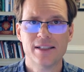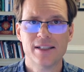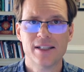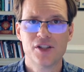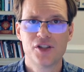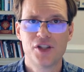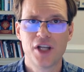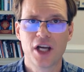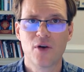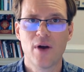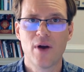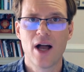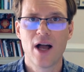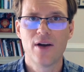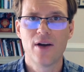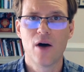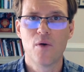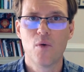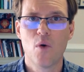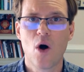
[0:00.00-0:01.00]
Stick
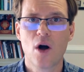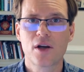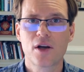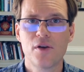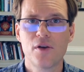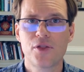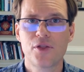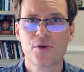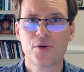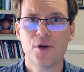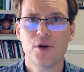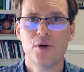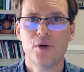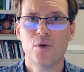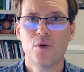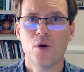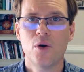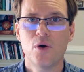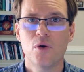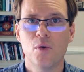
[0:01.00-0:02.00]
around, I'll walk you
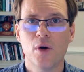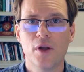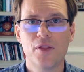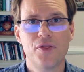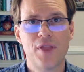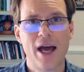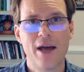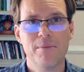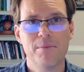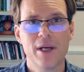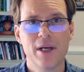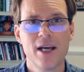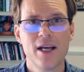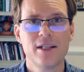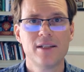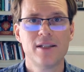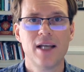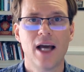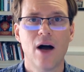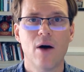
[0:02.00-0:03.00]
through what that
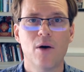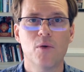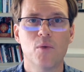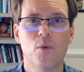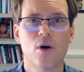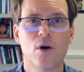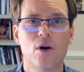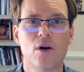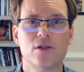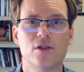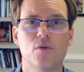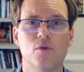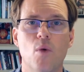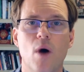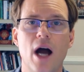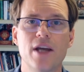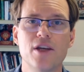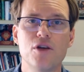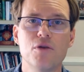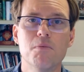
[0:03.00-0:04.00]
means, how it works, and
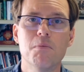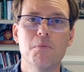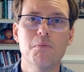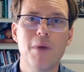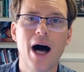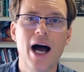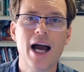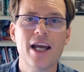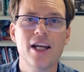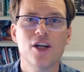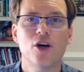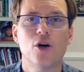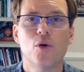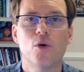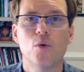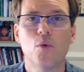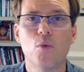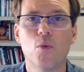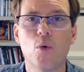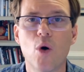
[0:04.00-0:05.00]
why you might
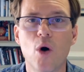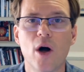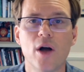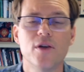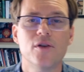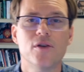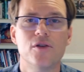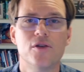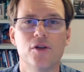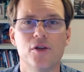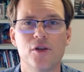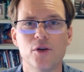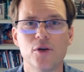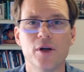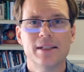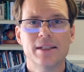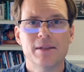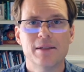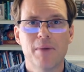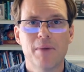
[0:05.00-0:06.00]
want to do
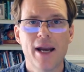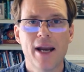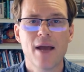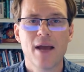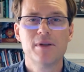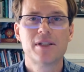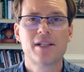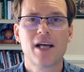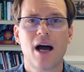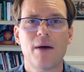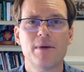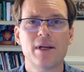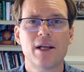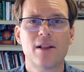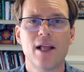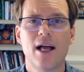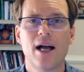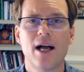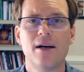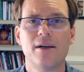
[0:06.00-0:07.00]
it. My name is Tommy
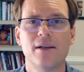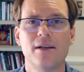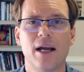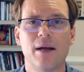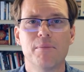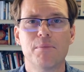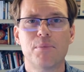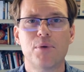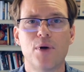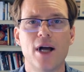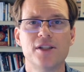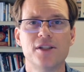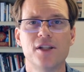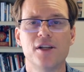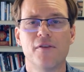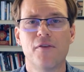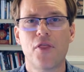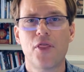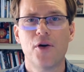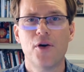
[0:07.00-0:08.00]
Clout. I'm president
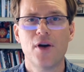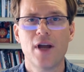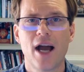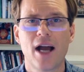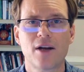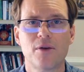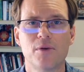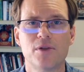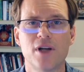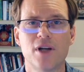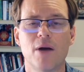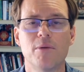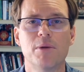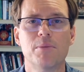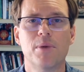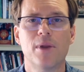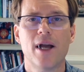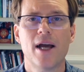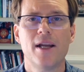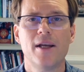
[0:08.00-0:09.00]
of Third Act Retirement
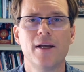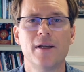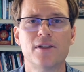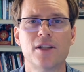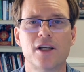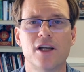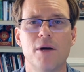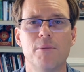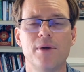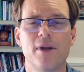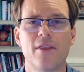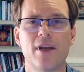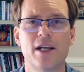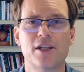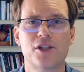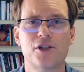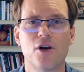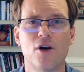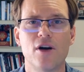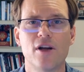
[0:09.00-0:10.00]
Planning. It's a company that I
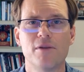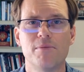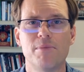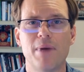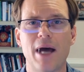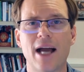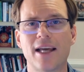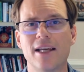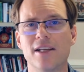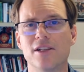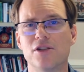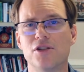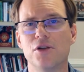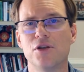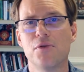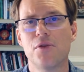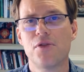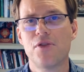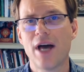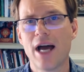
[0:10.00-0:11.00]
started back in
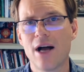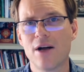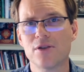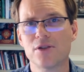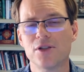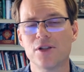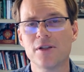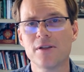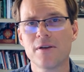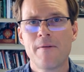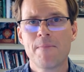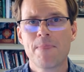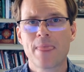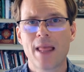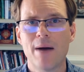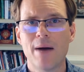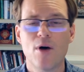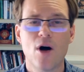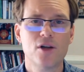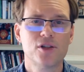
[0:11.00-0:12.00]
2000.
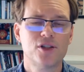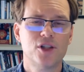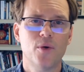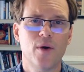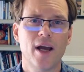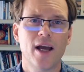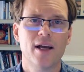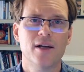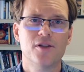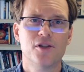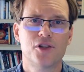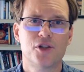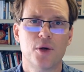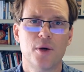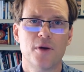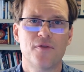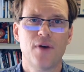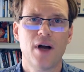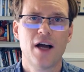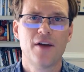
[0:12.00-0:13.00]
I'm also a
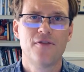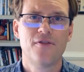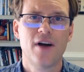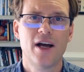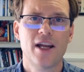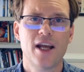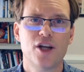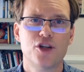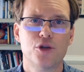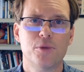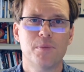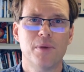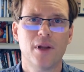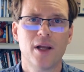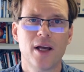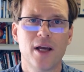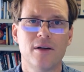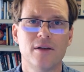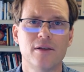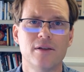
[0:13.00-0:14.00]
certified financial
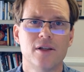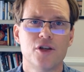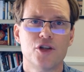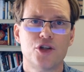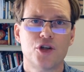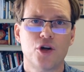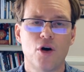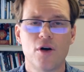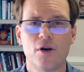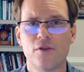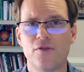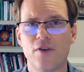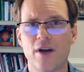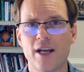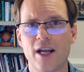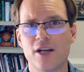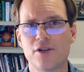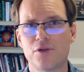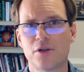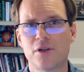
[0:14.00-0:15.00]
planner, chartered
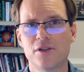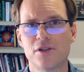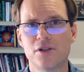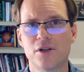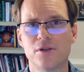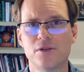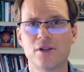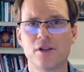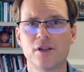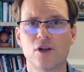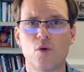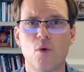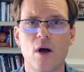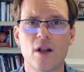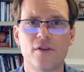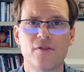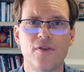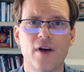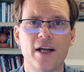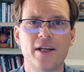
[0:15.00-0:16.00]
financial consultant,
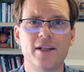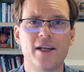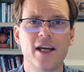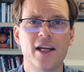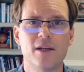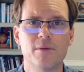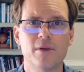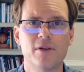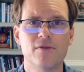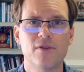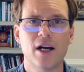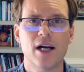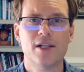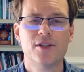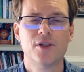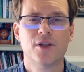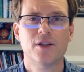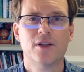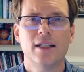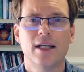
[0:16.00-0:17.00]
qualified kingdom
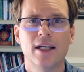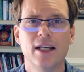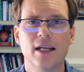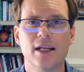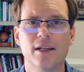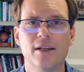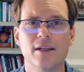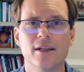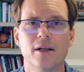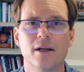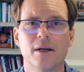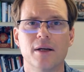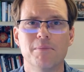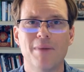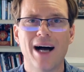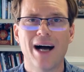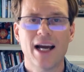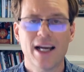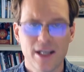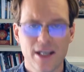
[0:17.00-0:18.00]
advisor, and
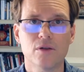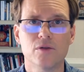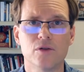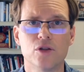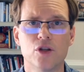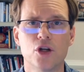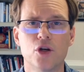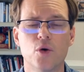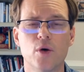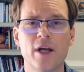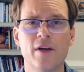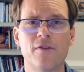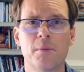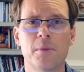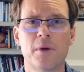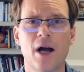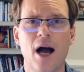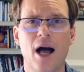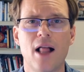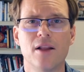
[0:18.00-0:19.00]
my degree from
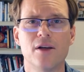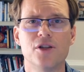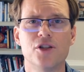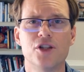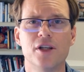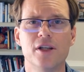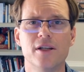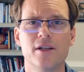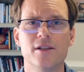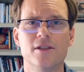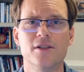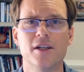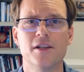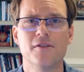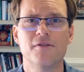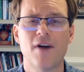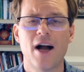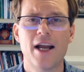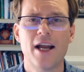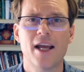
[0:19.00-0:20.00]
college is in
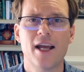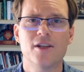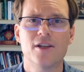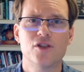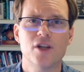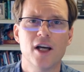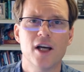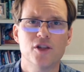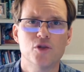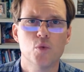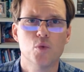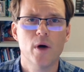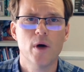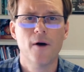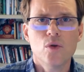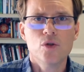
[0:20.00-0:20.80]
finance as well.